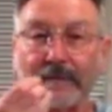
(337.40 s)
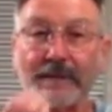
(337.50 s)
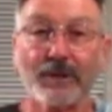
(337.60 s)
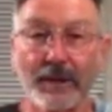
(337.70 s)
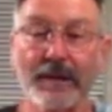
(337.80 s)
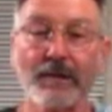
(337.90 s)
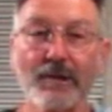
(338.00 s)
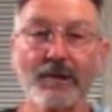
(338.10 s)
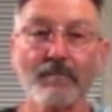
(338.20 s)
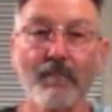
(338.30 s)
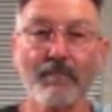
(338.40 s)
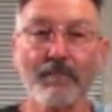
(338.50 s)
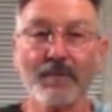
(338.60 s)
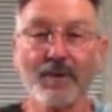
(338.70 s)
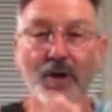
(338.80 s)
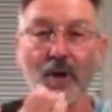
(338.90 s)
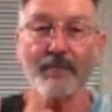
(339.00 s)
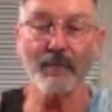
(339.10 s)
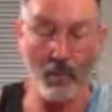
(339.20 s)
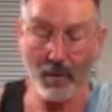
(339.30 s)
As you eat this, the
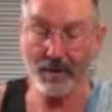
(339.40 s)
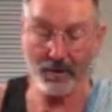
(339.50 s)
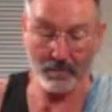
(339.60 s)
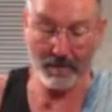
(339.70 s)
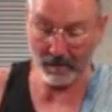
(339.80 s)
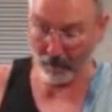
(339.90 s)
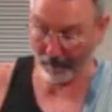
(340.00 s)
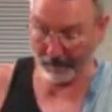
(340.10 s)
saliva moistens the meat.